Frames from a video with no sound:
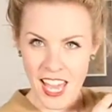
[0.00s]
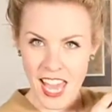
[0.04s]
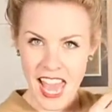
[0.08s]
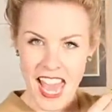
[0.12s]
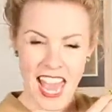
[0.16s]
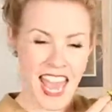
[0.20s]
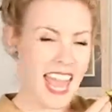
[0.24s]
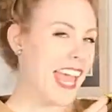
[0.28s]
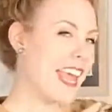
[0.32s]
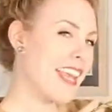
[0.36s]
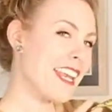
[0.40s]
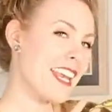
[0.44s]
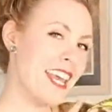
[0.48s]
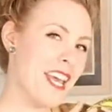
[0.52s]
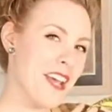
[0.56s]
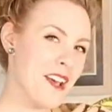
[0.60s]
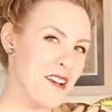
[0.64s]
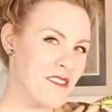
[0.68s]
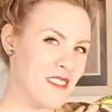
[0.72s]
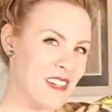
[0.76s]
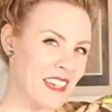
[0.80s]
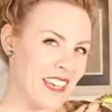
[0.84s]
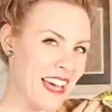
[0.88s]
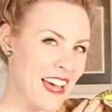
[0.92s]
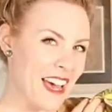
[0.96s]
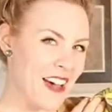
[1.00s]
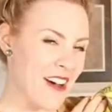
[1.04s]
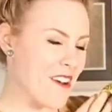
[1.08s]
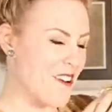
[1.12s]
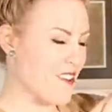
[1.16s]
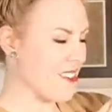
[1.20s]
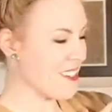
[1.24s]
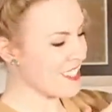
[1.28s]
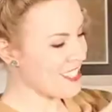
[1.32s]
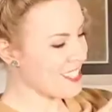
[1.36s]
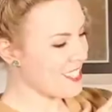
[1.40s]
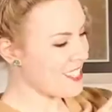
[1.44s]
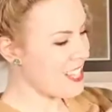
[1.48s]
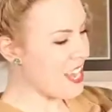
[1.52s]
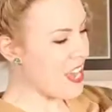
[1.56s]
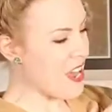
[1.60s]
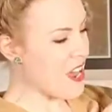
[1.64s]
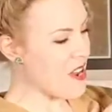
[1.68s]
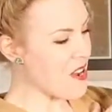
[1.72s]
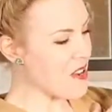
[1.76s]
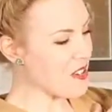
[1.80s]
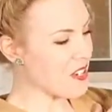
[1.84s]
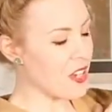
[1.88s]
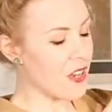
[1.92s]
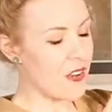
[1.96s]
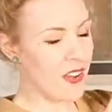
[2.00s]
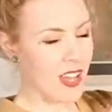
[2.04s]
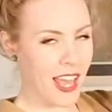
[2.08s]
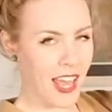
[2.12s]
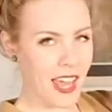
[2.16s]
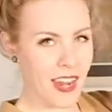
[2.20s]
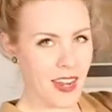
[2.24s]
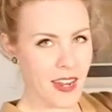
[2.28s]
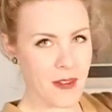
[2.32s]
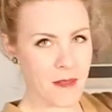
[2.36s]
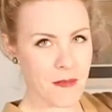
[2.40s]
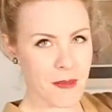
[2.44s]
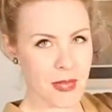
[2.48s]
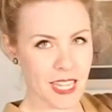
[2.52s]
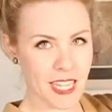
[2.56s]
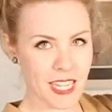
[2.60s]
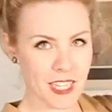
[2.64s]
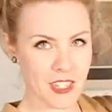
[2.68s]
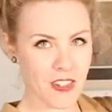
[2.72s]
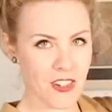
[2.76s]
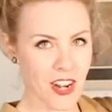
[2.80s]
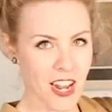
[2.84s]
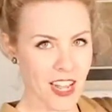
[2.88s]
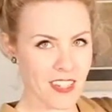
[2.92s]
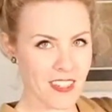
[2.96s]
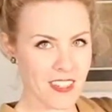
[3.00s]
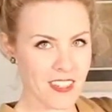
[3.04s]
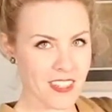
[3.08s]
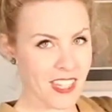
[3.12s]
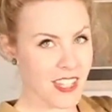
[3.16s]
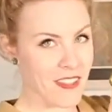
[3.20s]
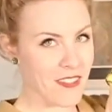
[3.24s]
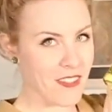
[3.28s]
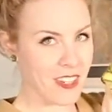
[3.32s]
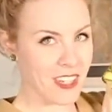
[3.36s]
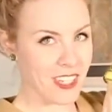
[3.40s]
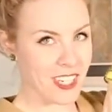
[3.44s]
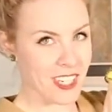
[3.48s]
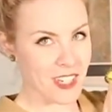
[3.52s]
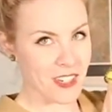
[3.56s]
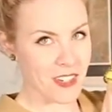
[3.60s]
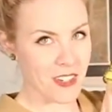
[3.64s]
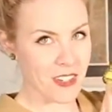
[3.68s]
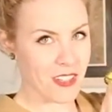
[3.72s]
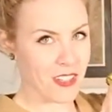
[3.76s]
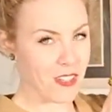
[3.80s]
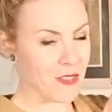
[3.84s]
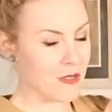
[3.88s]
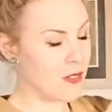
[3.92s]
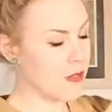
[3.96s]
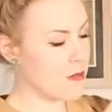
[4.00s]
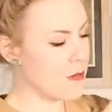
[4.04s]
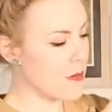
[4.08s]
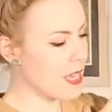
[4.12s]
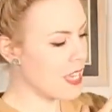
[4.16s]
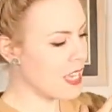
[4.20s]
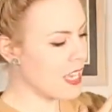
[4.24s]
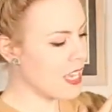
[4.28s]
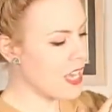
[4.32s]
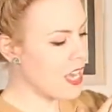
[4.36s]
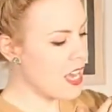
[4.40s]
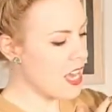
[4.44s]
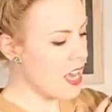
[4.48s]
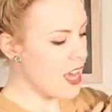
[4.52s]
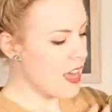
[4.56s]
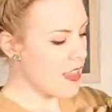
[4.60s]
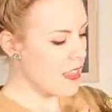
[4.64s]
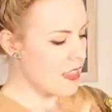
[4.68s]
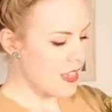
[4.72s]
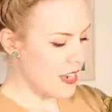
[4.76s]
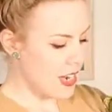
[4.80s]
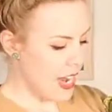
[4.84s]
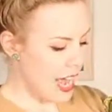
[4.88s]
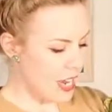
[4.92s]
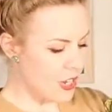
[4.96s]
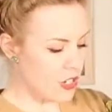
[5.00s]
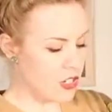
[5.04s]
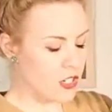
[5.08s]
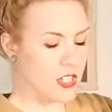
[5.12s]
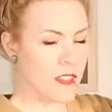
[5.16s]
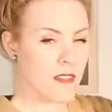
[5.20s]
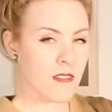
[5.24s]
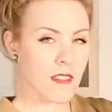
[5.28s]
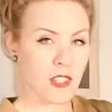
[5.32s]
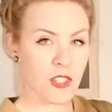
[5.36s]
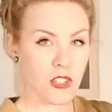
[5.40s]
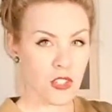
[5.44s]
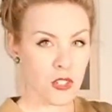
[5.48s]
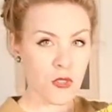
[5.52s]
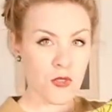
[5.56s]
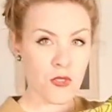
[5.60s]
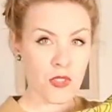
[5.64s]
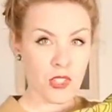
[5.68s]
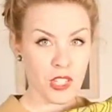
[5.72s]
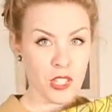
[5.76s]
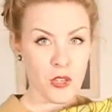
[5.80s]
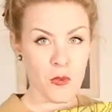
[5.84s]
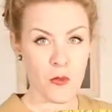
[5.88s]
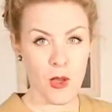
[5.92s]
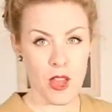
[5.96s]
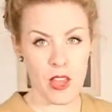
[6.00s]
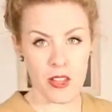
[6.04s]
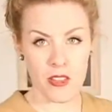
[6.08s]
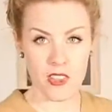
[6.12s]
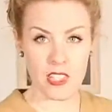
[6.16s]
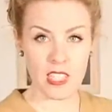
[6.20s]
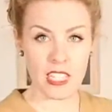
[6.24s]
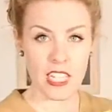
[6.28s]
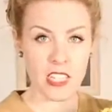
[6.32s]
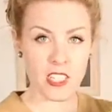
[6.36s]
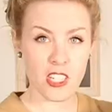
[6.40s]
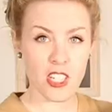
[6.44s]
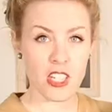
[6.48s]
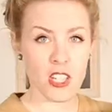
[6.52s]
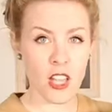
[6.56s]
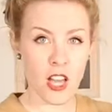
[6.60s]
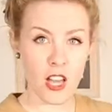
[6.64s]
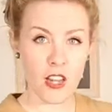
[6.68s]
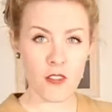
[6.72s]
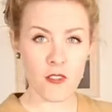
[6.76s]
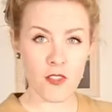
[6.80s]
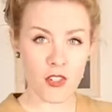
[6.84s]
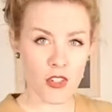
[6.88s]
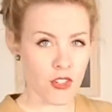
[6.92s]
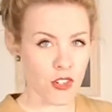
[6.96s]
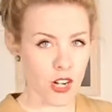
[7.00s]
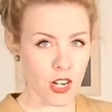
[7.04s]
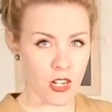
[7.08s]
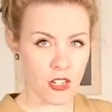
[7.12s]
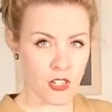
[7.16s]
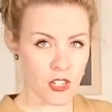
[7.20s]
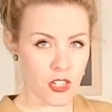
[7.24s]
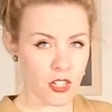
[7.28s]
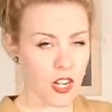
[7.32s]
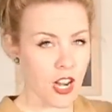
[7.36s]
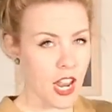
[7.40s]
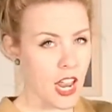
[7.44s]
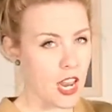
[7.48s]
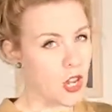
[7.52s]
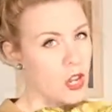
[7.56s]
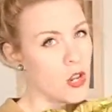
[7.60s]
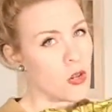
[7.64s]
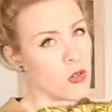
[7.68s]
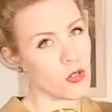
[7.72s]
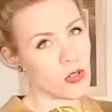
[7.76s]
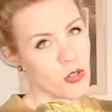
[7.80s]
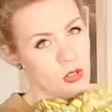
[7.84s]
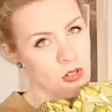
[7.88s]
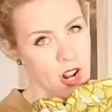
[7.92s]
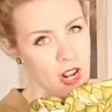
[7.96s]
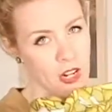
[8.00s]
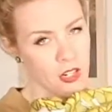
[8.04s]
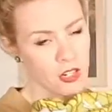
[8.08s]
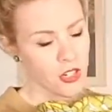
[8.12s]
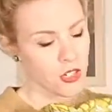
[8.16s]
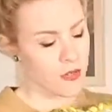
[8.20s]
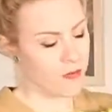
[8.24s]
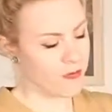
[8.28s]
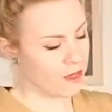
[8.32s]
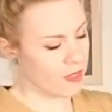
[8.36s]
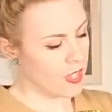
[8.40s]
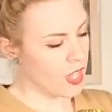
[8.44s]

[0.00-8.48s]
And here we go. So, go ahead and pick a dress, if you're going to do this with me, that actually fits you really well. This has a lot of structure and no stretch.